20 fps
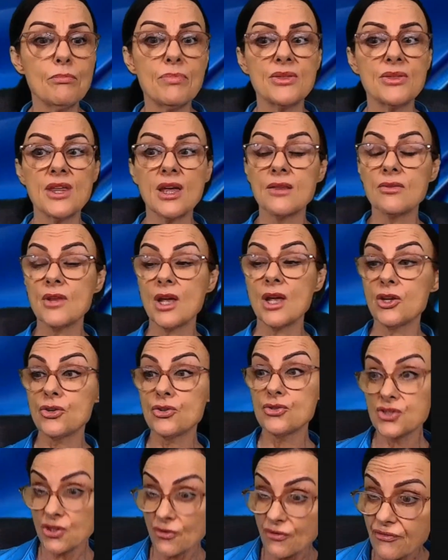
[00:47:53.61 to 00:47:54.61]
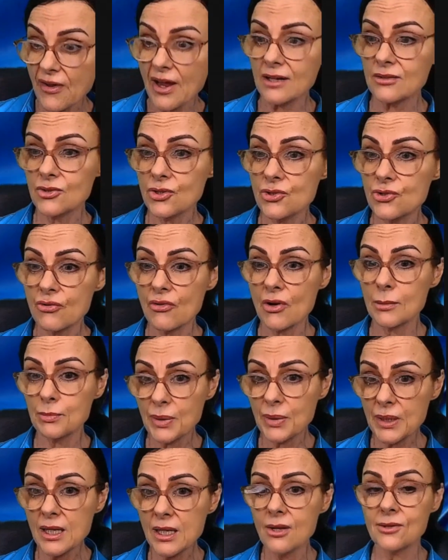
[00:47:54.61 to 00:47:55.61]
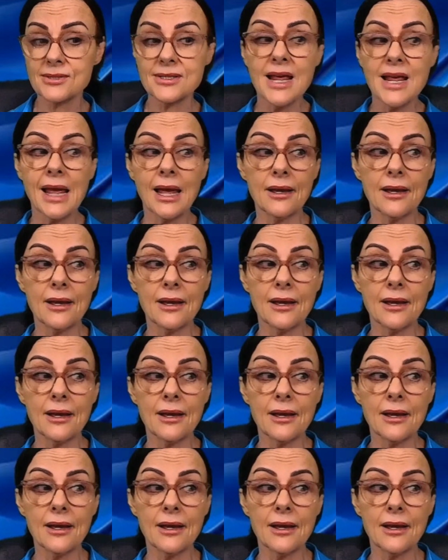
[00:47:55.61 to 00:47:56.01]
but then they use the fact that you're on pills